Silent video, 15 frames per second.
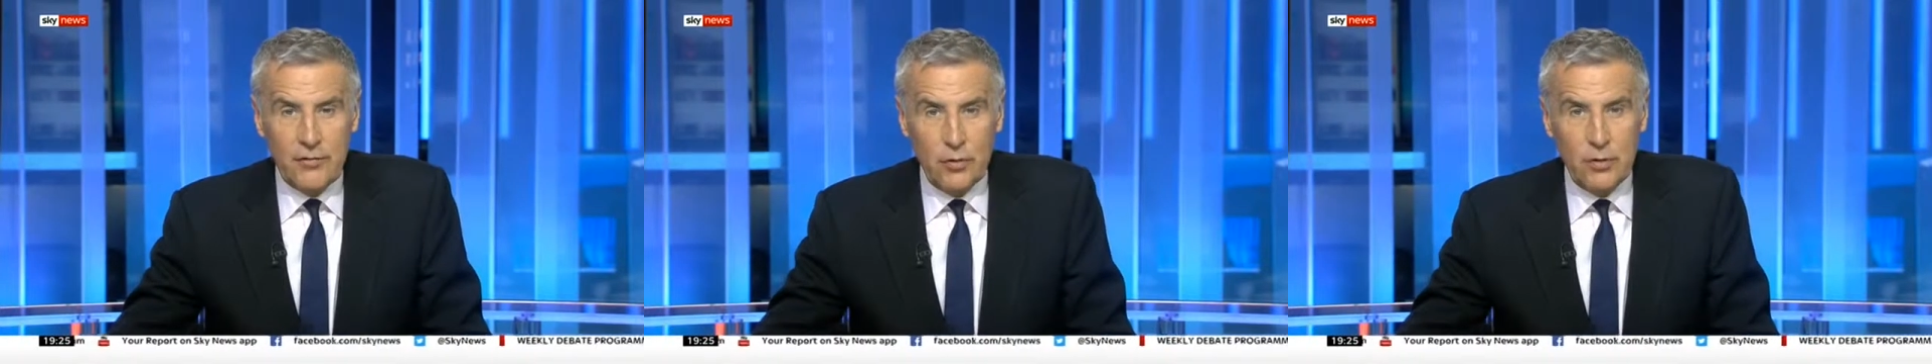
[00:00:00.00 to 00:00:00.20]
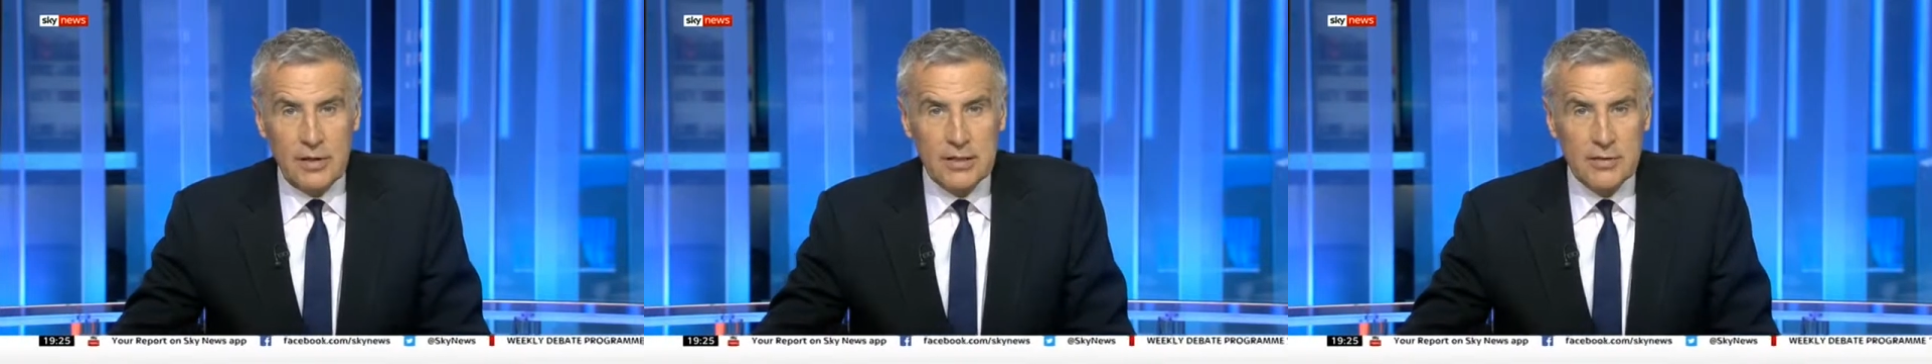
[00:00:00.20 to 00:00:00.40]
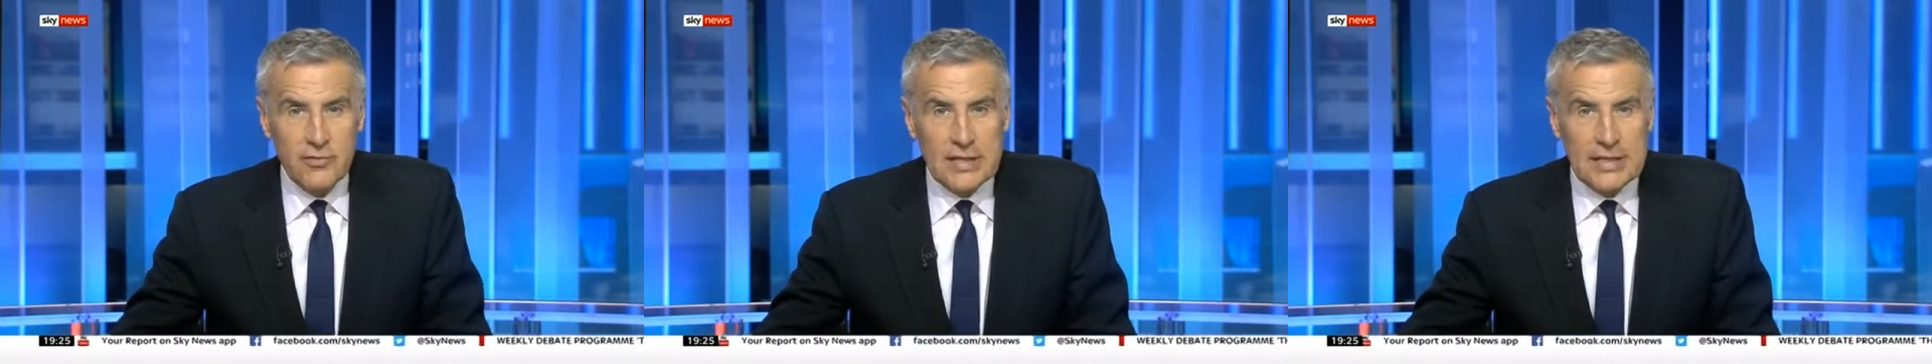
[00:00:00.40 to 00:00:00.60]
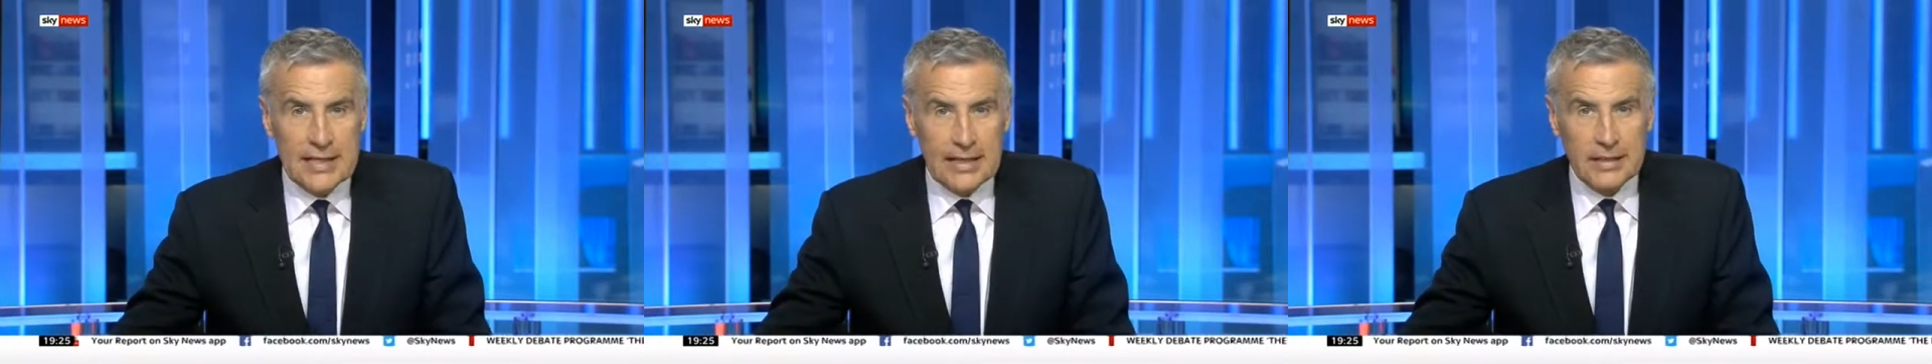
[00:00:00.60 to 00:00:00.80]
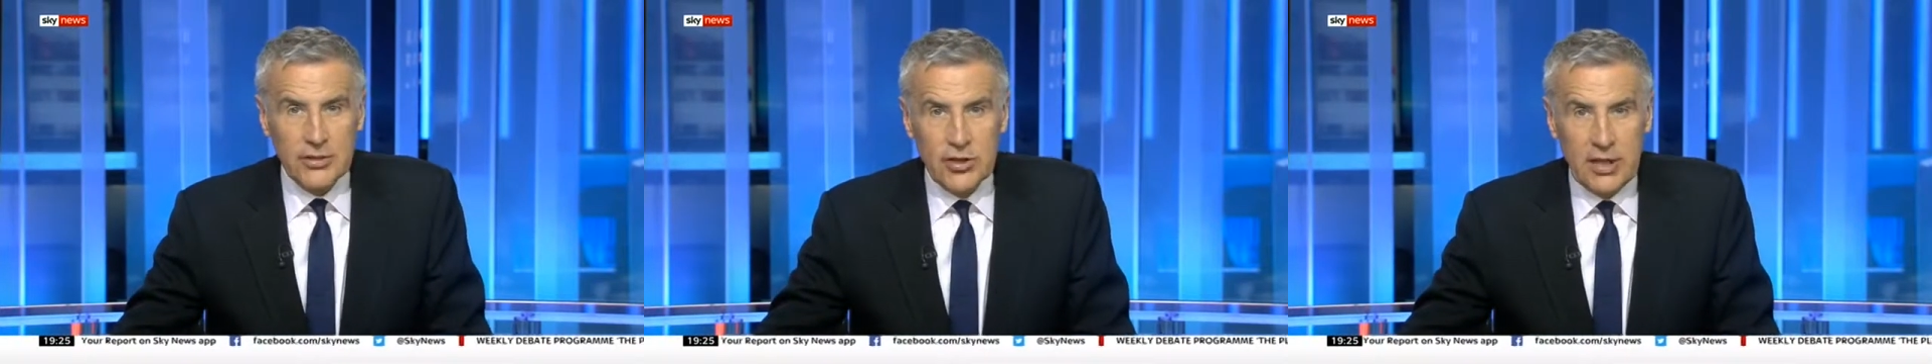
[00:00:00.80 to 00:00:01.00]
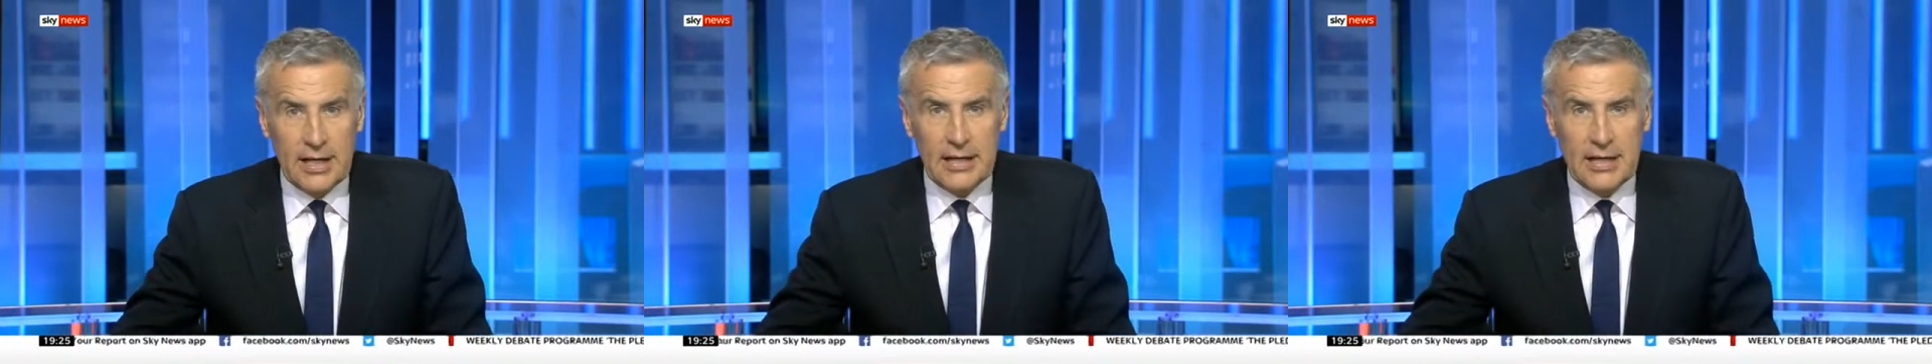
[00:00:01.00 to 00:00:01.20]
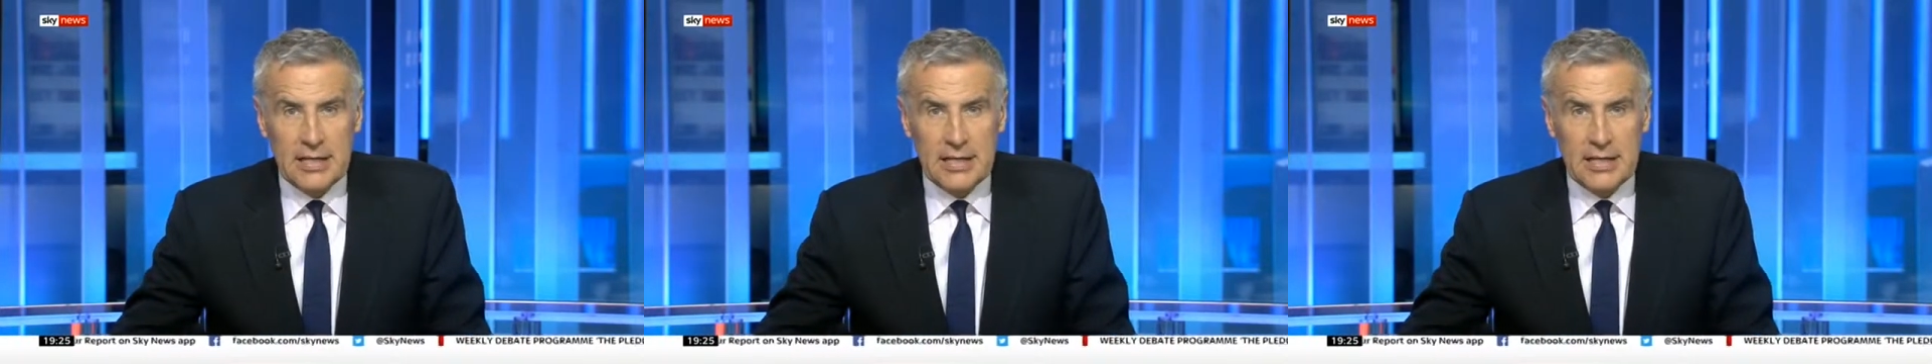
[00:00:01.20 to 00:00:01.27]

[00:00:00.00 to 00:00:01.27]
for his retail chain.